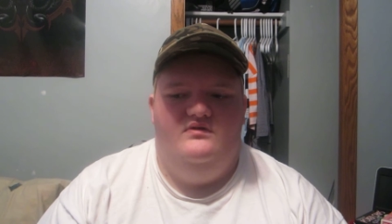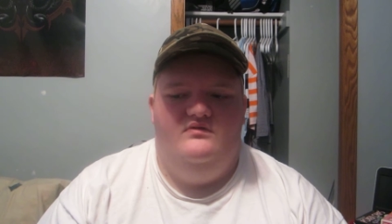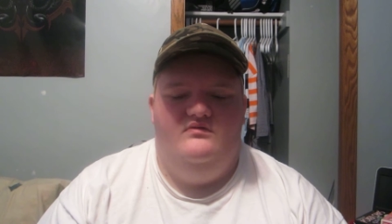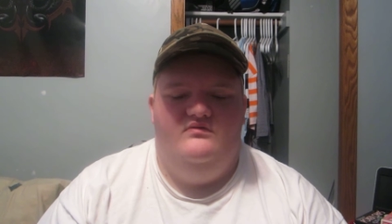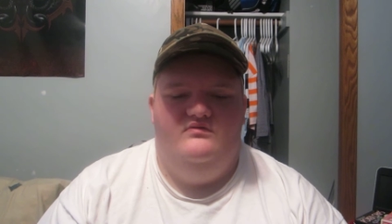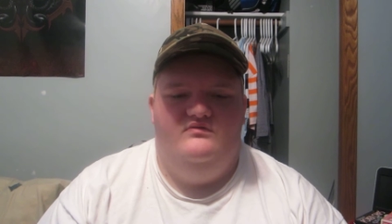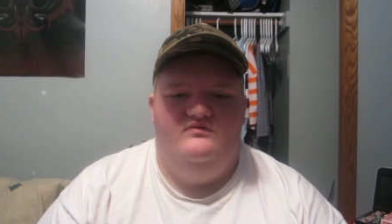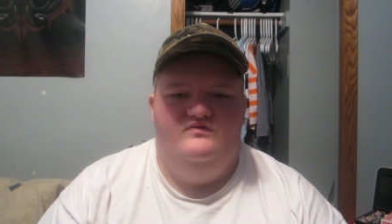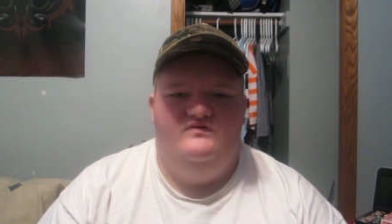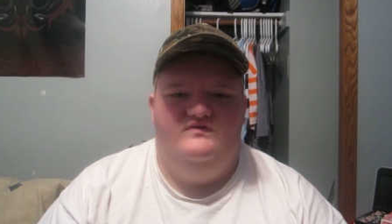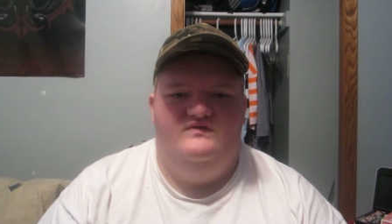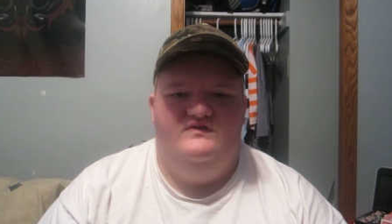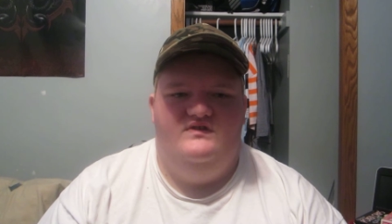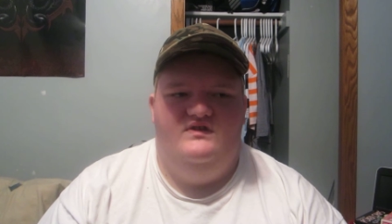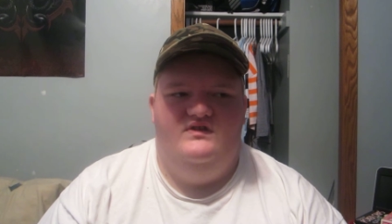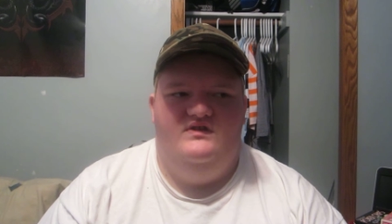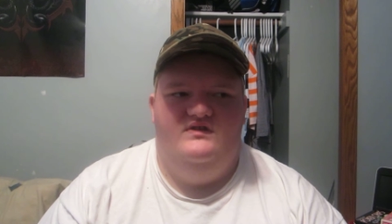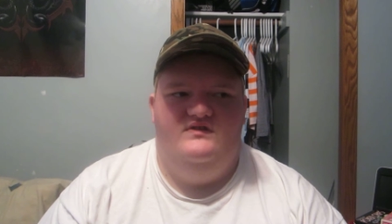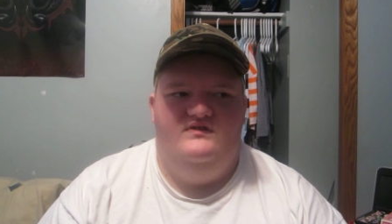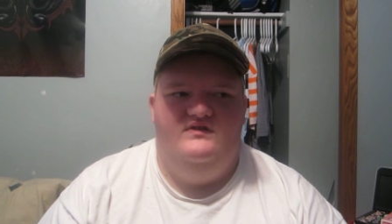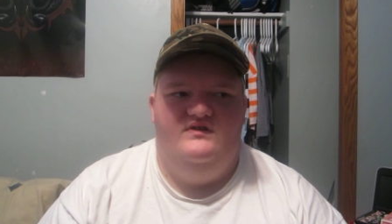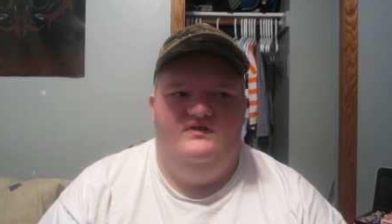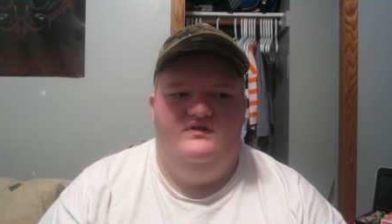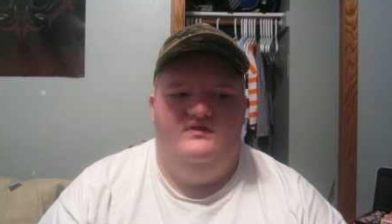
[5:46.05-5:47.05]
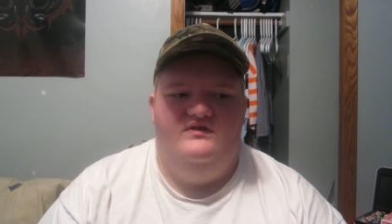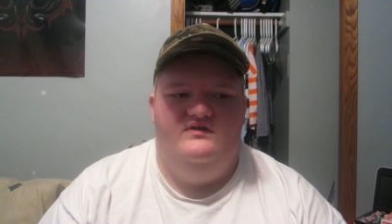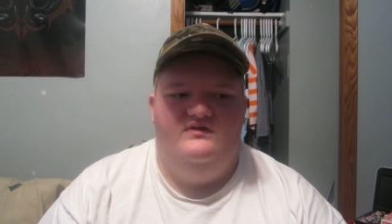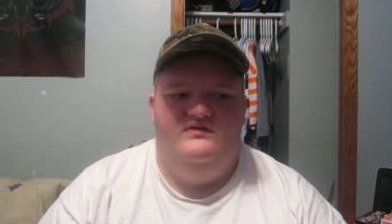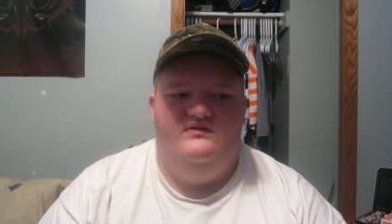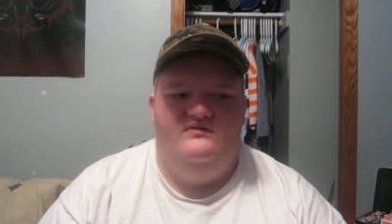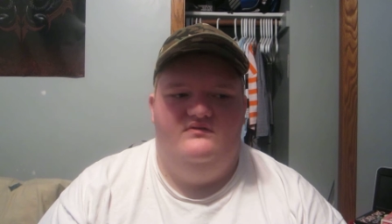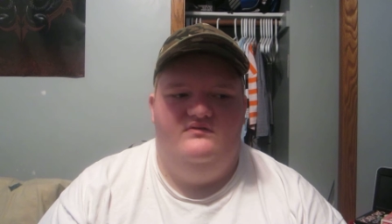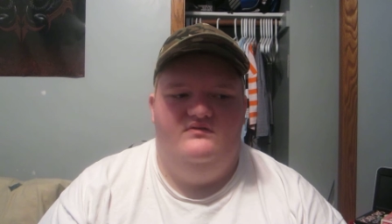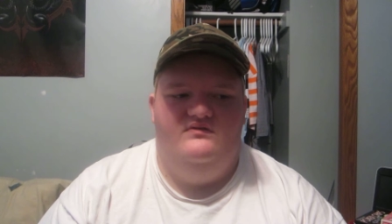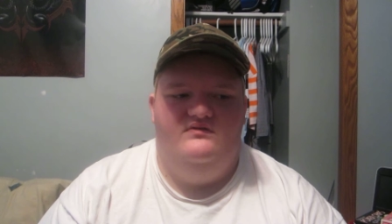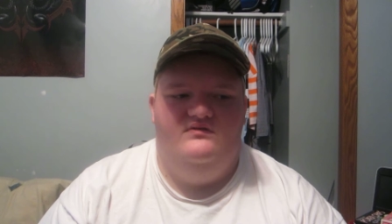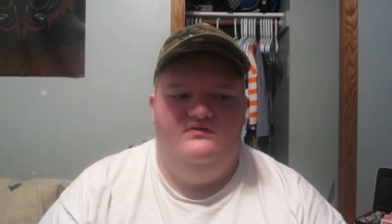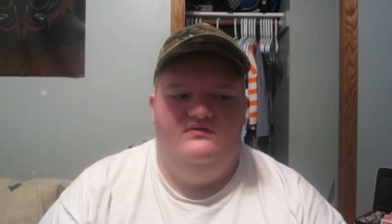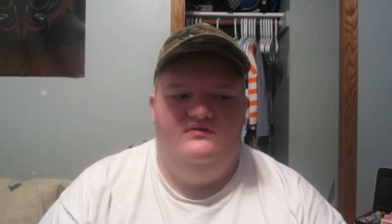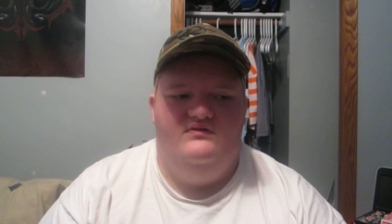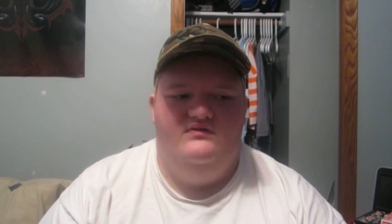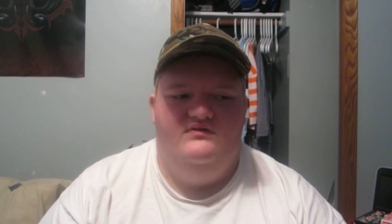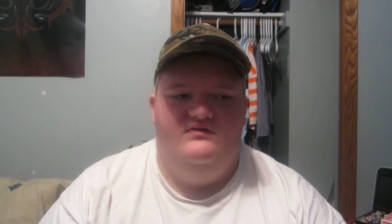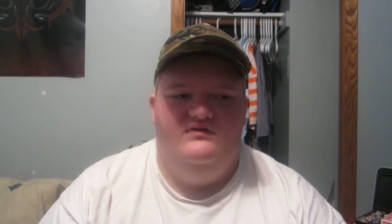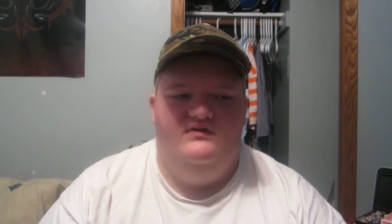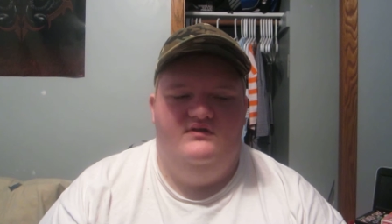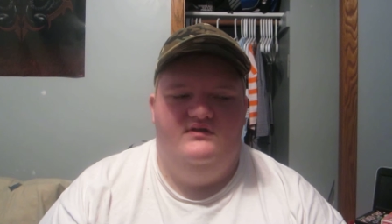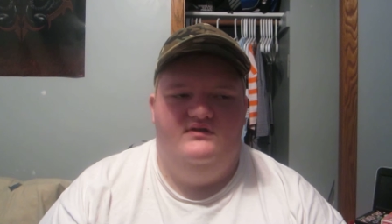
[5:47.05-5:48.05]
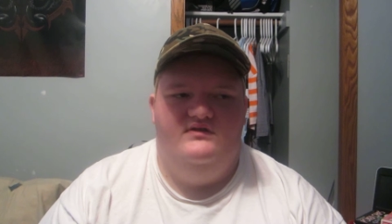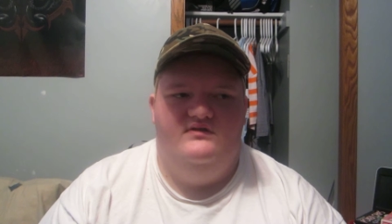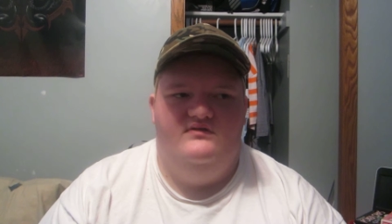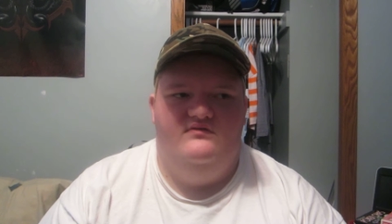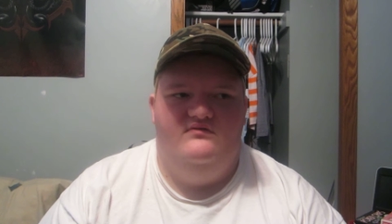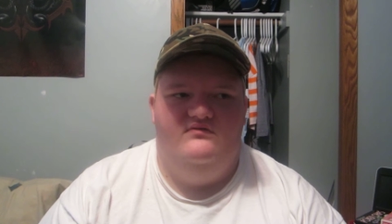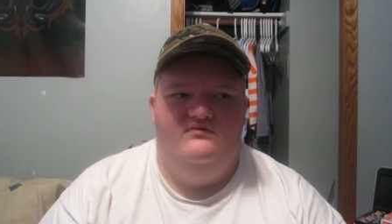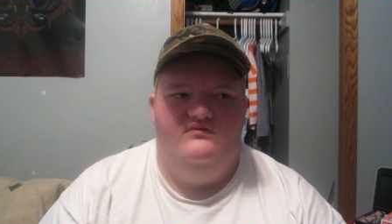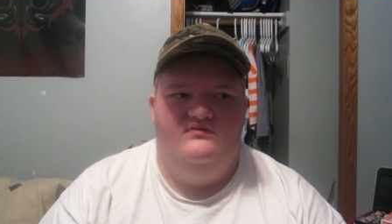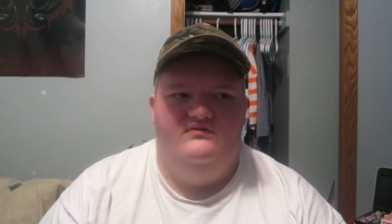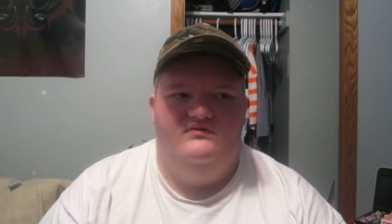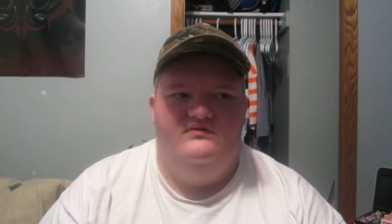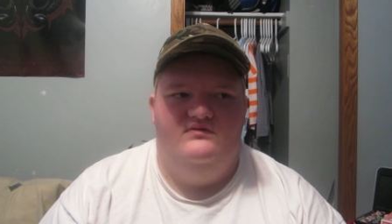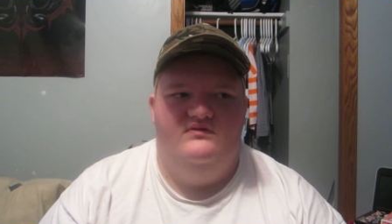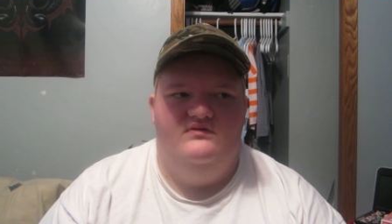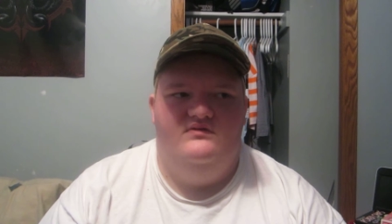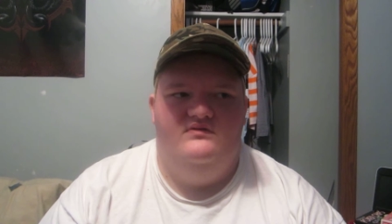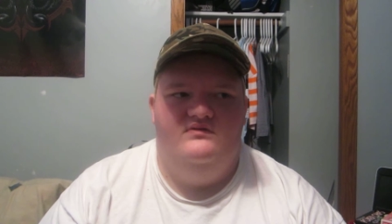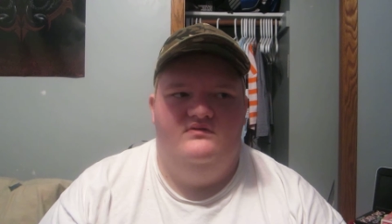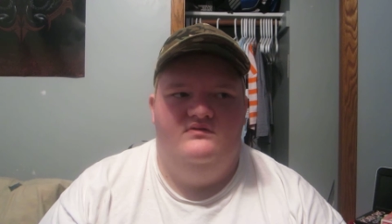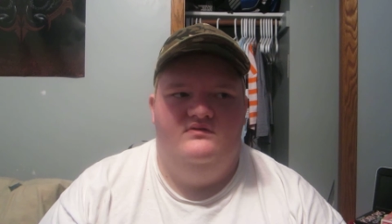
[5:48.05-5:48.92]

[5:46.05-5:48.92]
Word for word: we're just gonna take like an old,